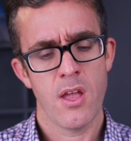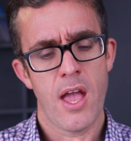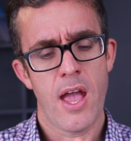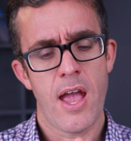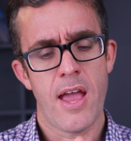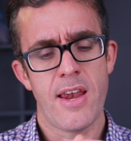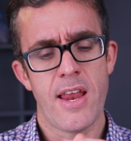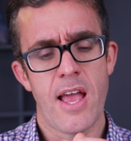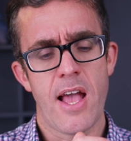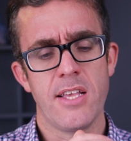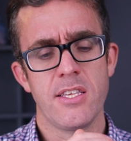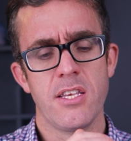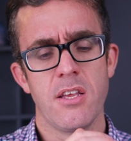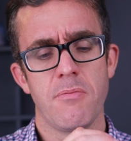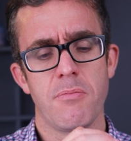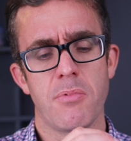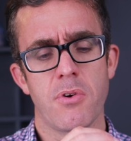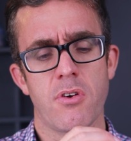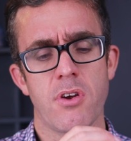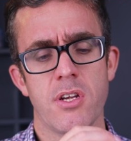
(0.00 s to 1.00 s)
And as
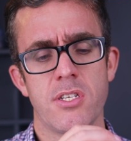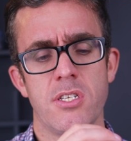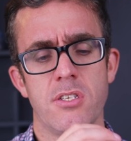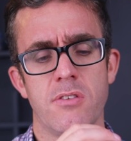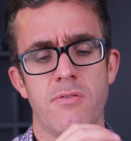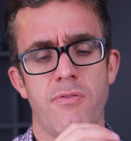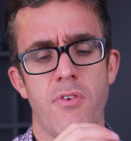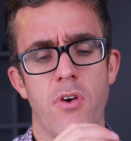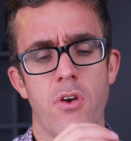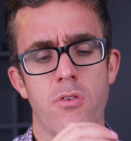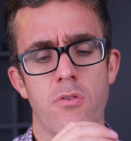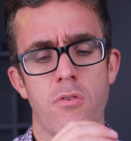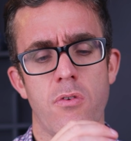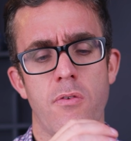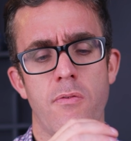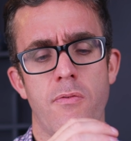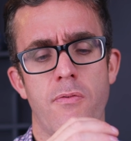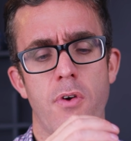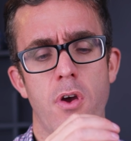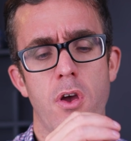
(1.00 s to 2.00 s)
it progresses further
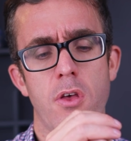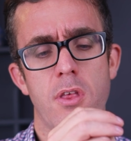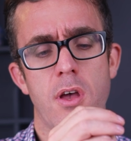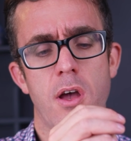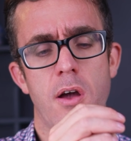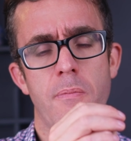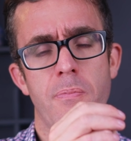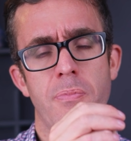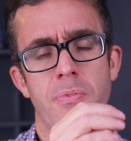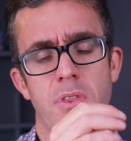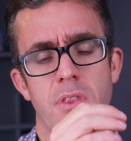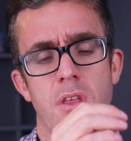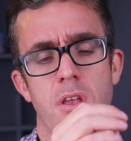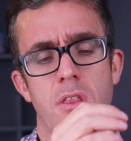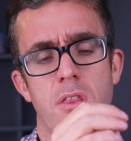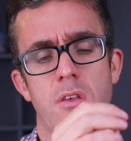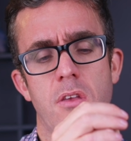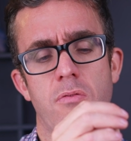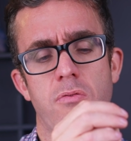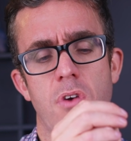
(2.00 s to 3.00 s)
and further,
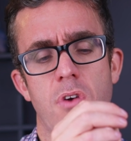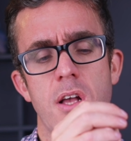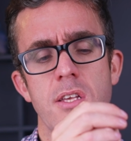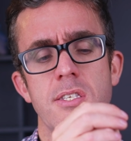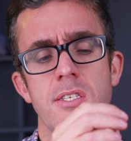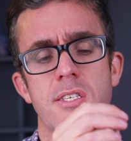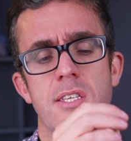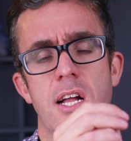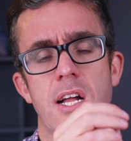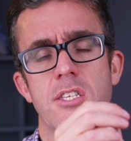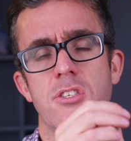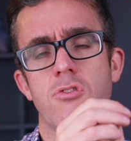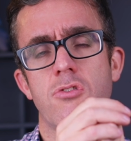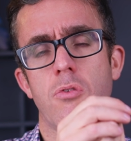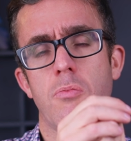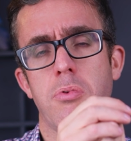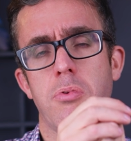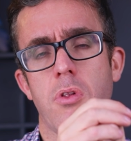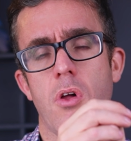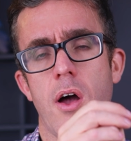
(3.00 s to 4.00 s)
the rust starts to
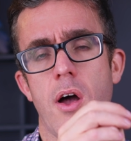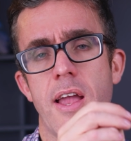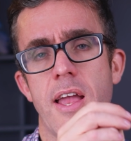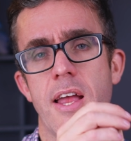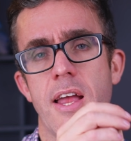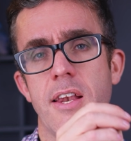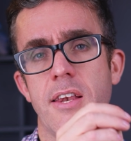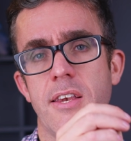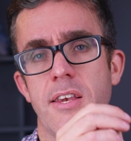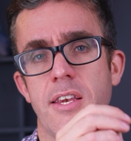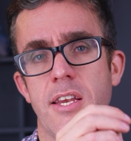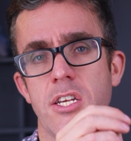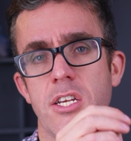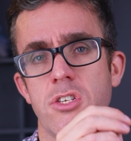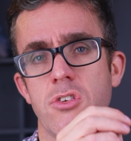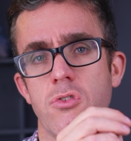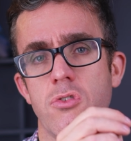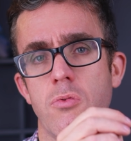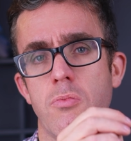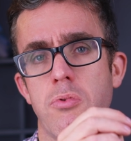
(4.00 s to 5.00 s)
apply
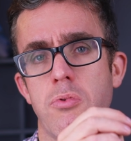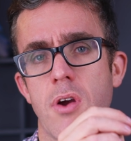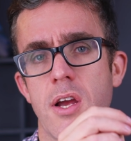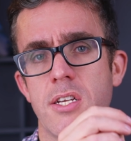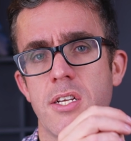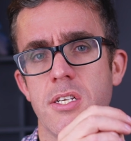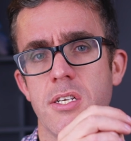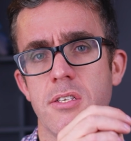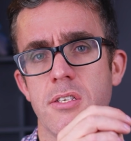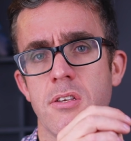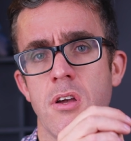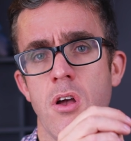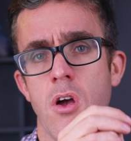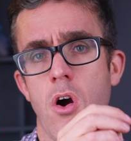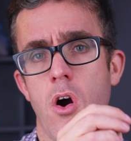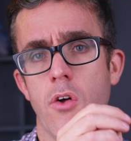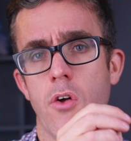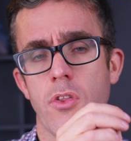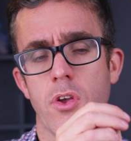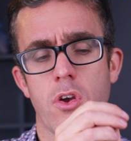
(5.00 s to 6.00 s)
additional pressures
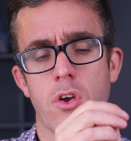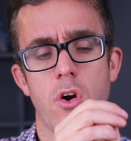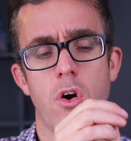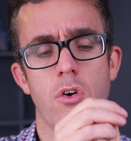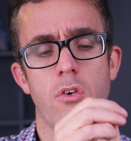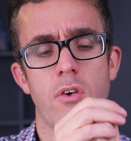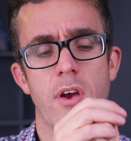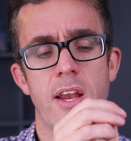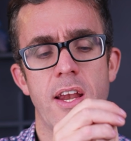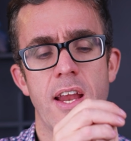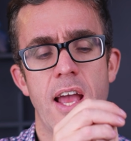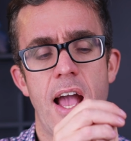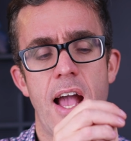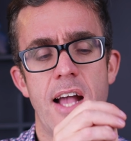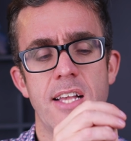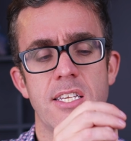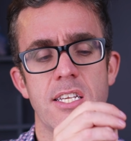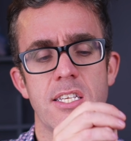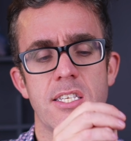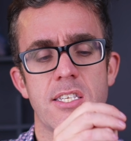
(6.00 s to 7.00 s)
on the concrete
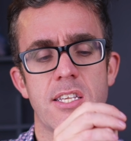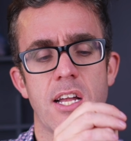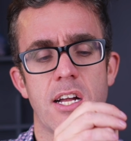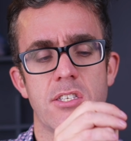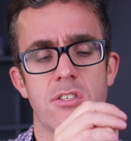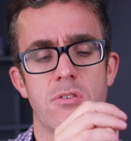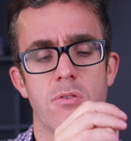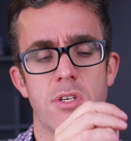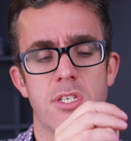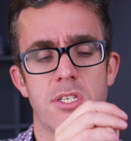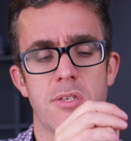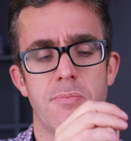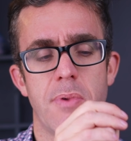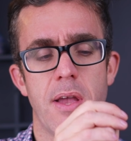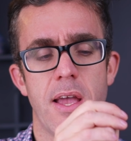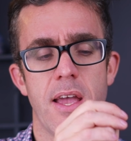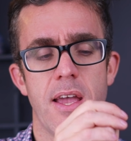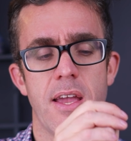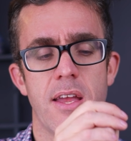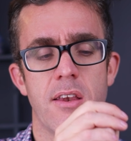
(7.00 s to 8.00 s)
as it starts to
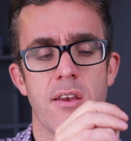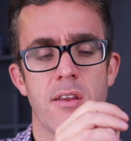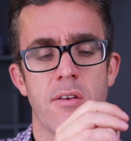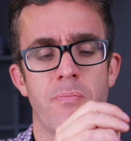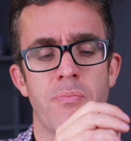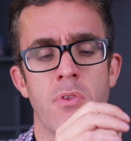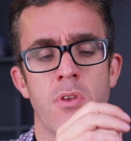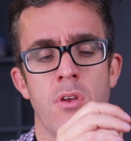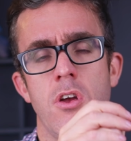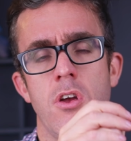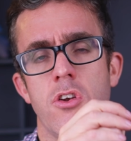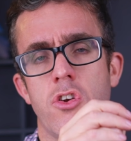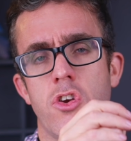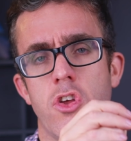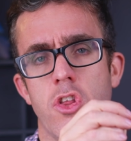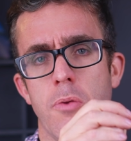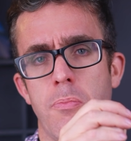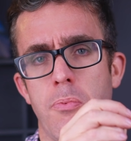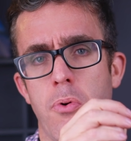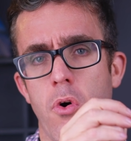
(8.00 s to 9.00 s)
expand
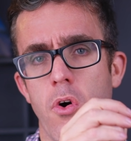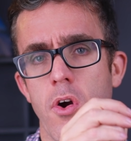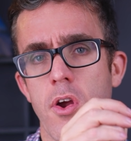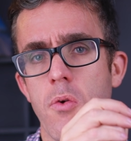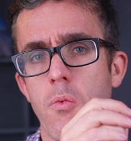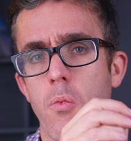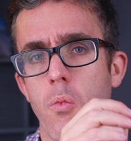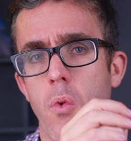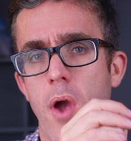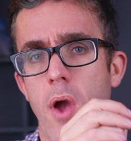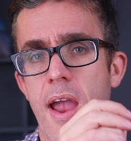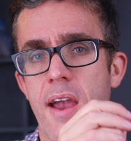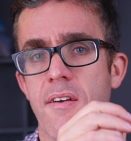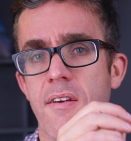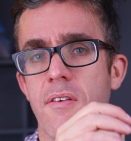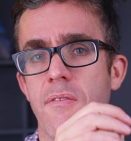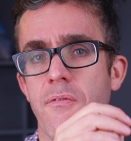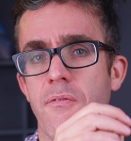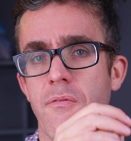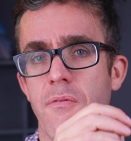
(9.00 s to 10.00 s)
to the point where
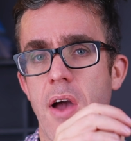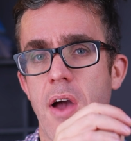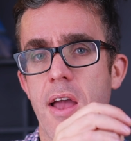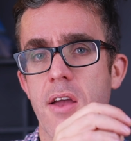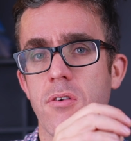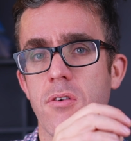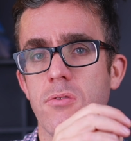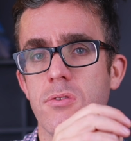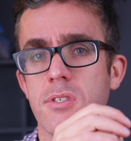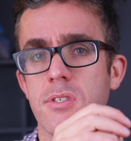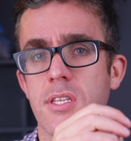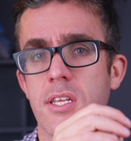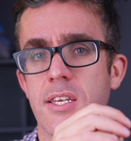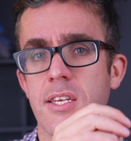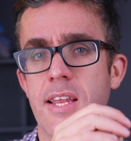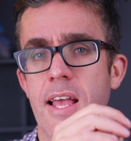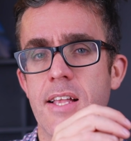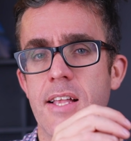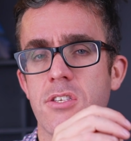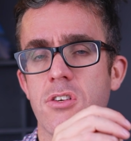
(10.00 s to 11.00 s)
it fails the
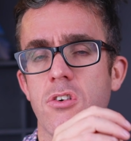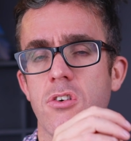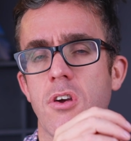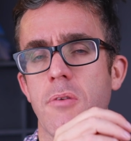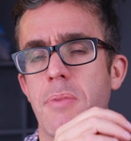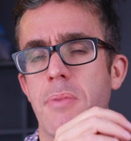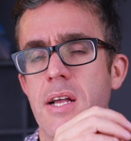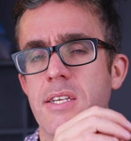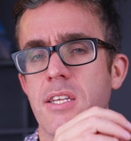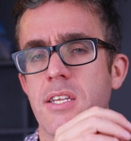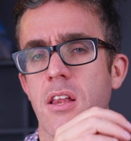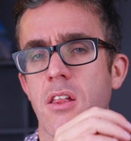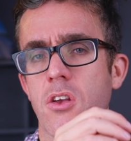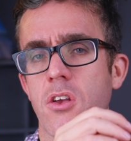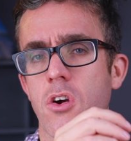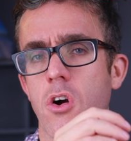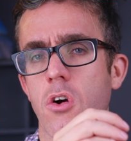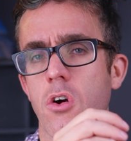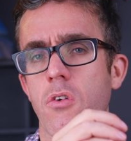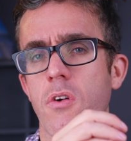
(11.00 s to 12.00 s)
tensile capacity of
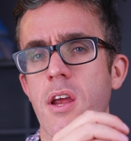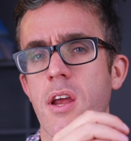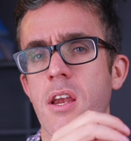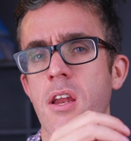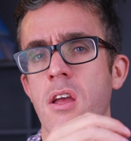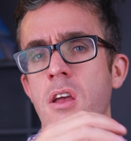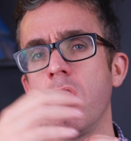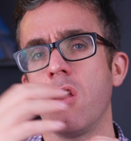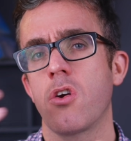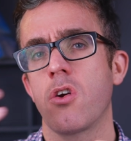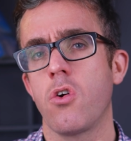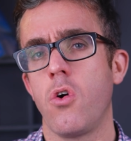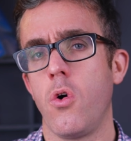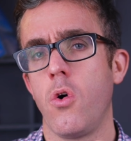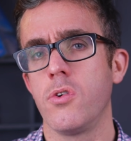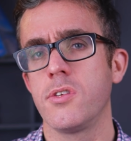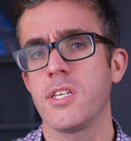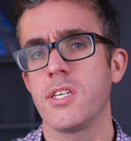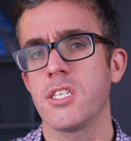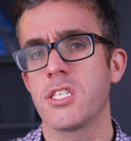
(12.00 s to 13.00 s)
the concrete,
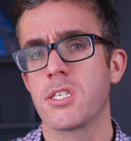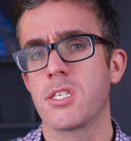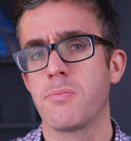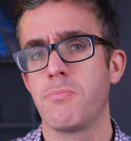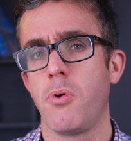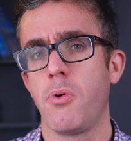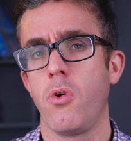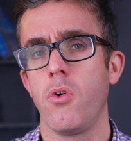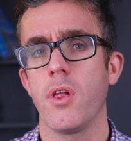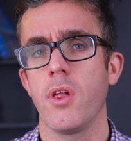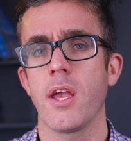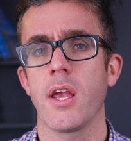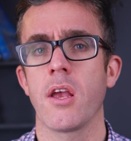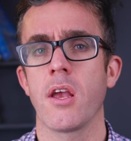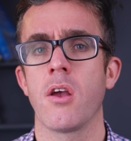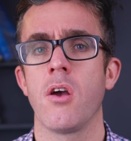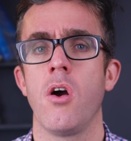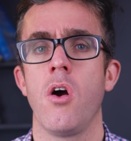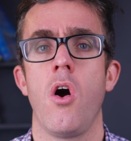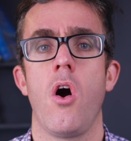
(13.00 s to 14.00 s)
causing
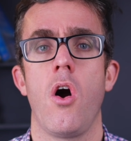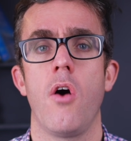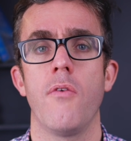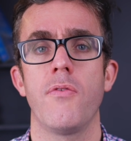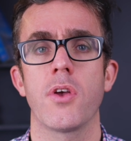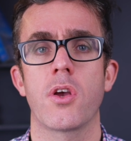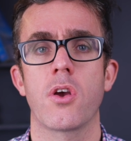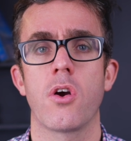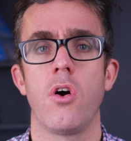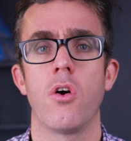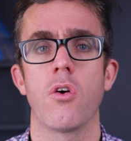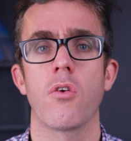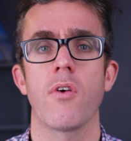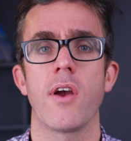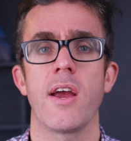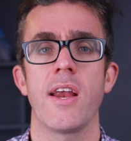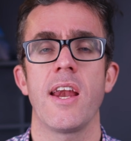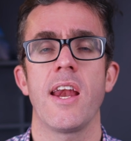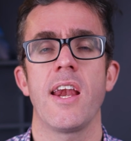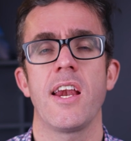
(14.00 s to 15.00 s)
spalling of the
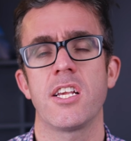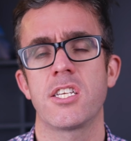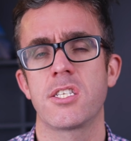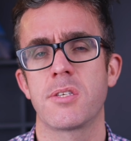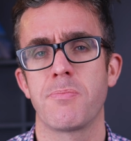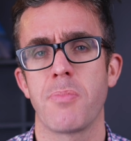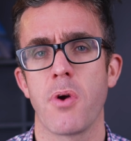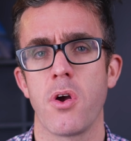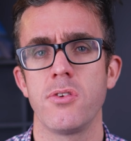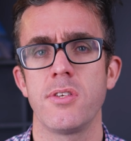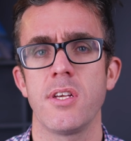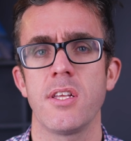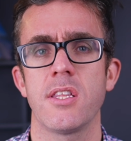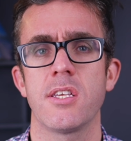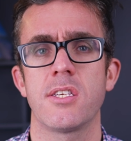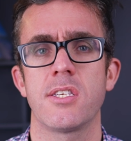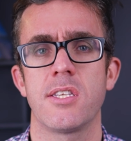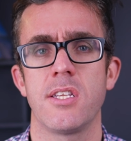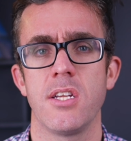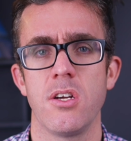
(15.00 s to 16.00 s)
concrete and exposing
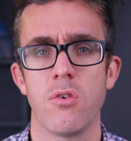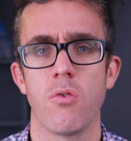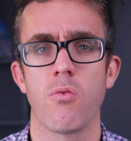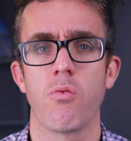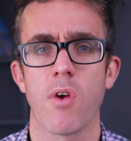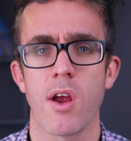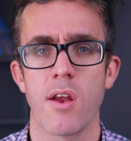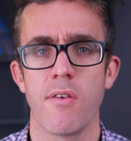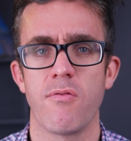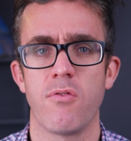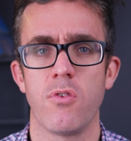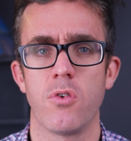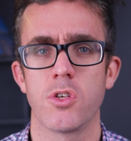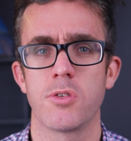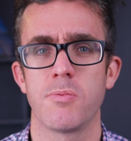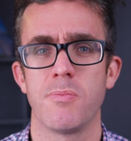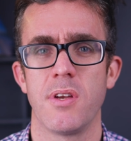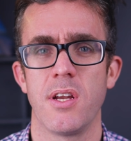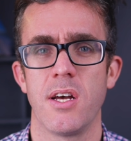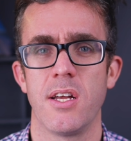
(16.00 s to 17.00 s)
the steel
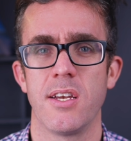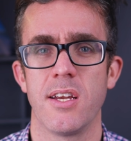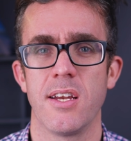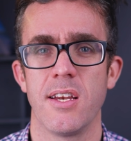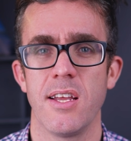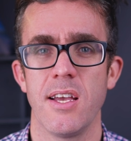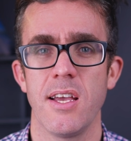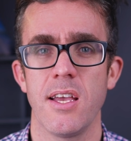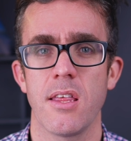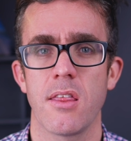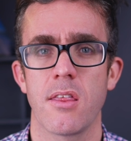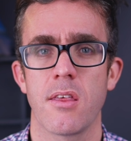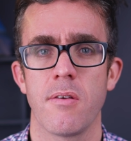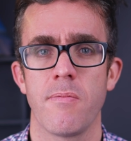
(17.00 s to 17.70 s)
reinforcement underneath.